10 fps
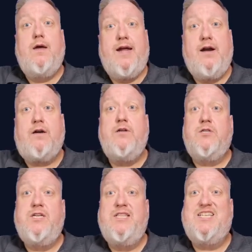Here you'll
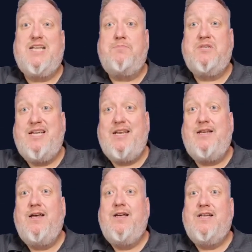see the steps
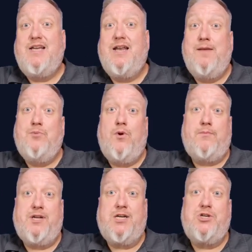needed to get endpoint
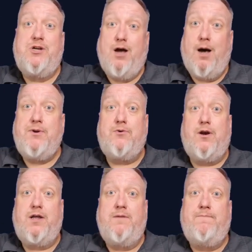protection up and
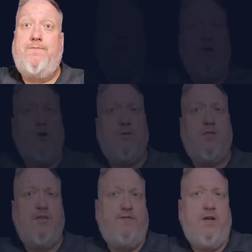running. Note that
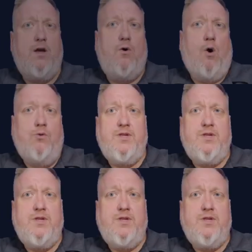this video only